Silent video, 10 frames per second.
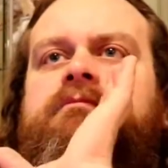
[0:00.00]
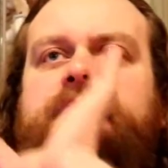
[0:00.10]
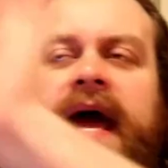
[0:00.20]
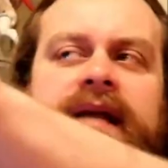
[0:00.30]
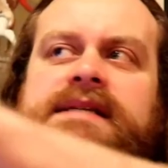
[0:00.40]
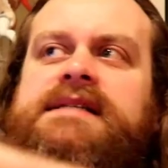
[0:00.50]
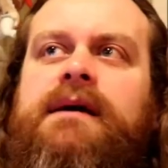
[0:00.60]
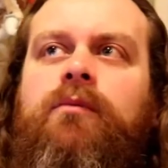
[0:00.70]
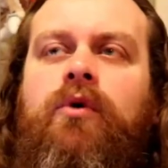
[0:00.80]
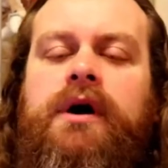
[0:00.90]
paint
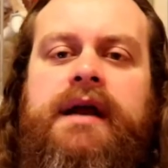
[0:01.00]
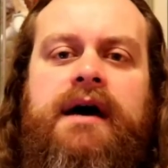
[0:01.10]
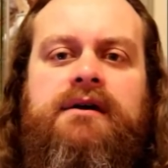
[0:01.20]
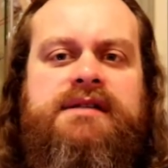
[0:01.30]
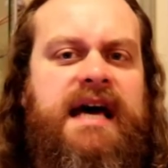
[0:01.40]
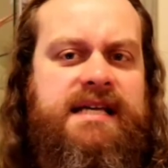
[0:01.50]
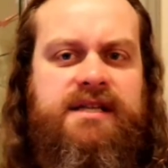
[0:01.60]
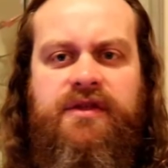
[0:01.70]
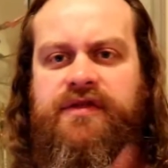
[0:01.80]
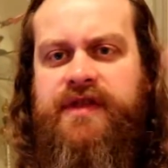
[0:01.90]
someone else
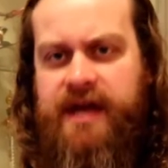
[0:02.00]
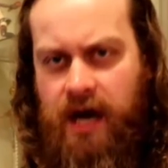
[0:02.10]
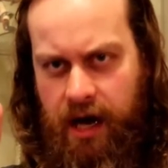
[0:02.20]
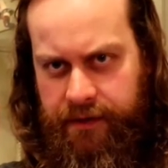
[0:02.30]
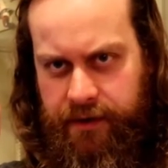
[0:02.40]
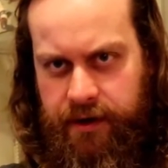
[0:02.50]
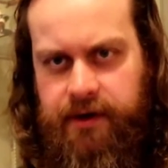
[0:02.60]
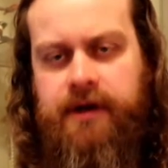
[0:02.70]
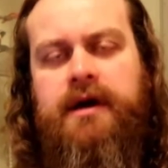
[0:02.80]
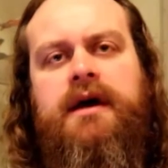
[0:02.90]
as the
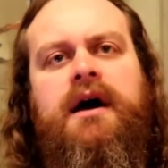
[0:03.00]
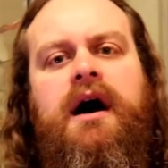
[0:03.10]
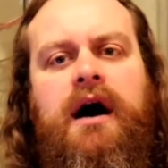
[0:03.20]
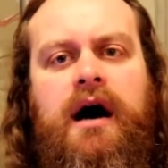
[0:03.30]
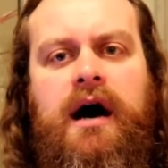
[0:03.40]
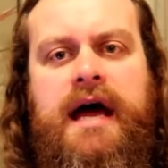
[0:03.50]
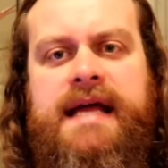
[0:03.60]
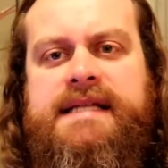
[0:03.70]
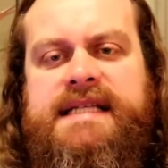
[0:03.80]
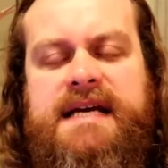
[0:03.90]
other,
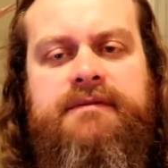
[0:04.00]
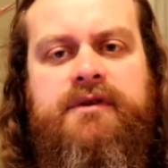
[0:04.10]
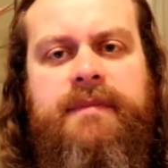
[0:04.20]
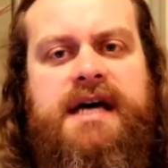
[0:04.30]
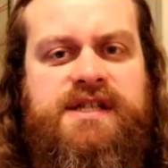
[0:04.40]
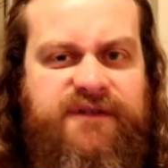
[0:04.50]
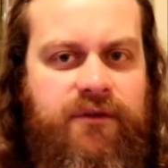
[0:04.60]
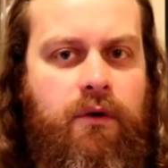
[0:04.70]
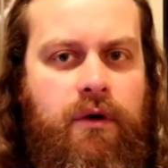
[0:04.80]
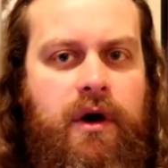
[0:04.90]
and deem them as
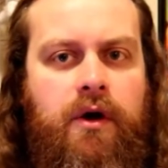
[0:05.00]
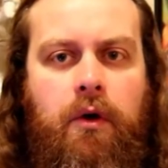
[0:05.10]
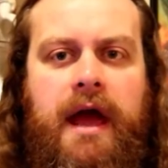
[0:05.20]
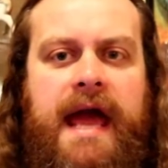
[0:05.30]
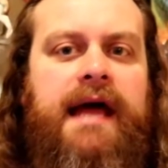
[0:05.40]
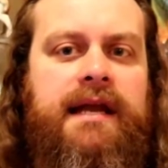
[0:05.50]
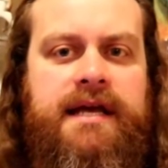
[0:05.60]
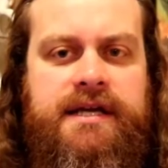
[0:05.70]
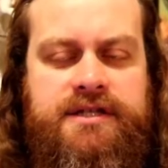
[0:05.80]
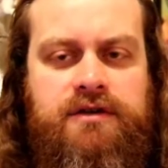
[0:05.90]
foreign or
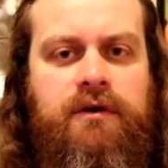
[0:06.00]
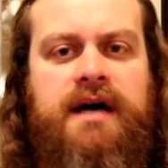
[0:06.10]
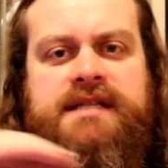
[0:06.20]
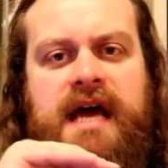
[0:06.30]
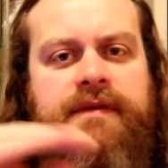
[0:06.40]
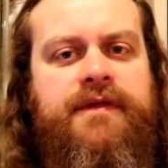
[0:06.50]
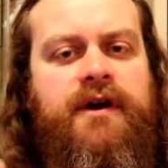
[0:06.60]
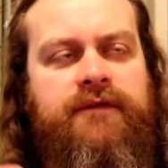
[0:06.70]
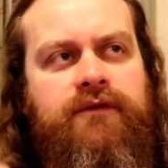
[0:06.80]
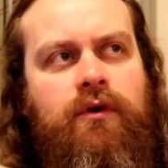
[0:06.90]
alien to us, and
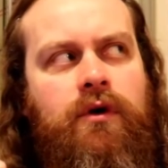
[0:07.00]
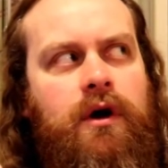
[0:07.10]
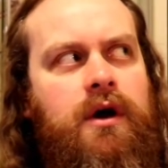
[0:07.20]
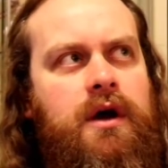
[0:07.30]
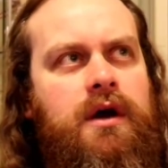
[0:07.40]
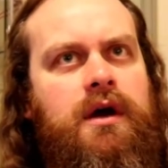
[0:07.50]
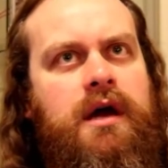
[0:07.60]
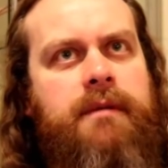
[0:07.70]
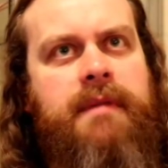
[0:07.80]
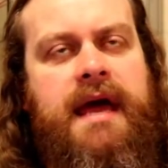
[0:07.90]
therefore
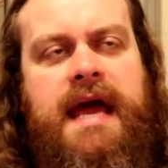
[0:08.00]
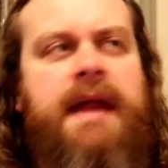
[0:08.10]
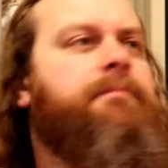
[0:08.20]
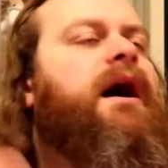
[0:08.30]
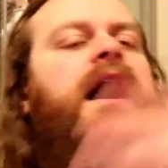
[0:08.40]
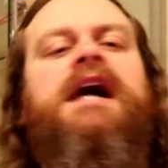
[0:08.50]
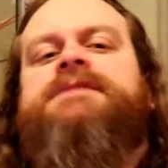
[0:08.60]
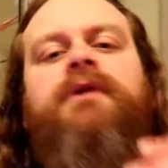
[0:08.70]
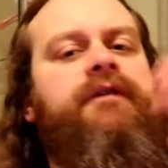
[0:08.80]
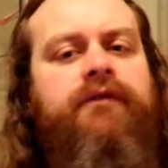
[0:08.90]

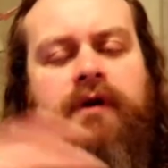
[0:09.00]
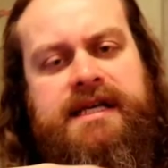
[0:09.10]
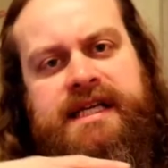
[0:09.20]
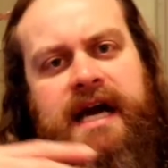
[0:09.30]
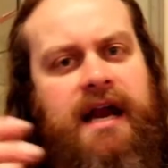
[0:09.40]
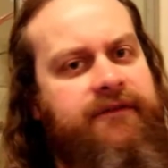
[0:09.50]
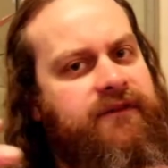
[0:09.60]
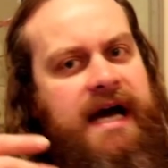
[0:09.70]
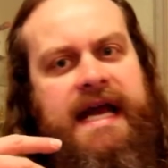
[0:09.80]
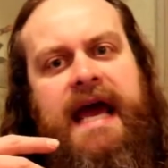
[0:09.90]
impossible for us to kind of
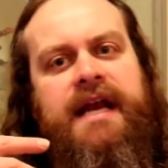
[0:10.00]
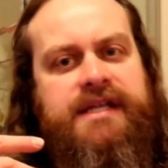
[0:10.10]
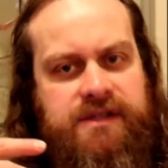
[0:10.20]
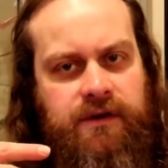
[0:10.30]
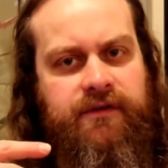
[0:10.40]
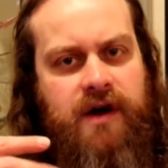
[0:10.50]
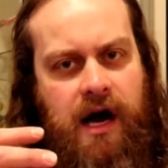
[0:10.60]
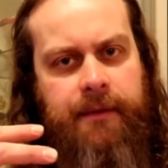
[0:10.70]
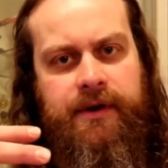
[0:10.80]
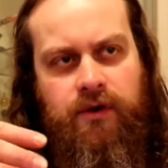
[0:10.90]
find any sort of
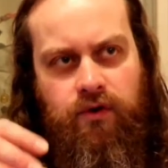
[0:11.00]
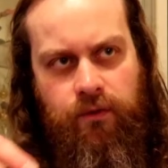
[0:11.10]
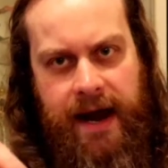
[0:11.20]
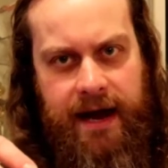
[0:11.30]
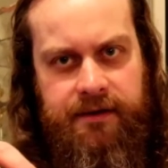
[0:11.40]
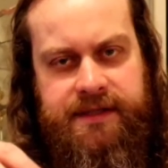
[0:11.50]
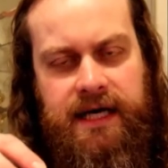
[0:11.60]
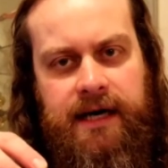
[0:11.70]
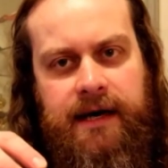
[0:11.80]
common ground.